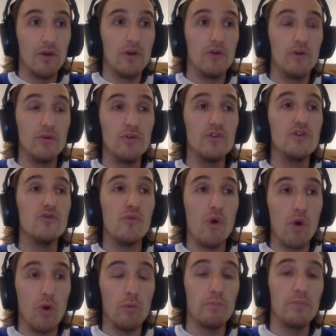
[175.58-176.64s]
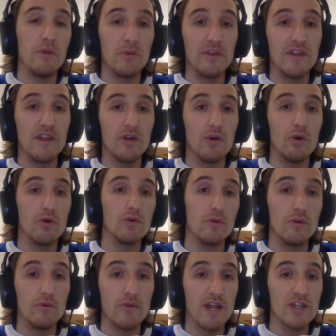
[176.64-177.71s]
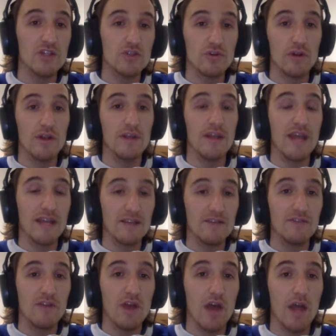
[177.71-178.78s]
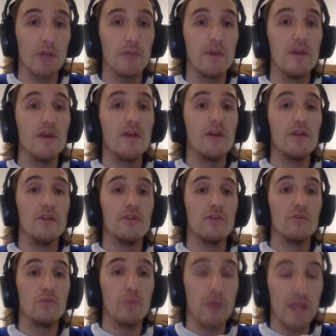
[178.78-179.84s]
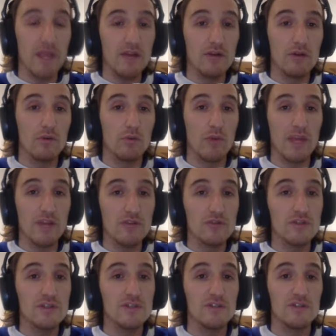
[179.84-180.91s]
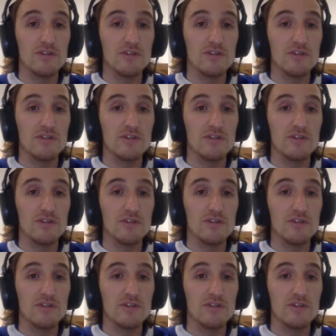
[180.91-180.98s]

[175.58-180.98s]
Who do you hope that when they go to a restaurant next time, the waiter, waitress, the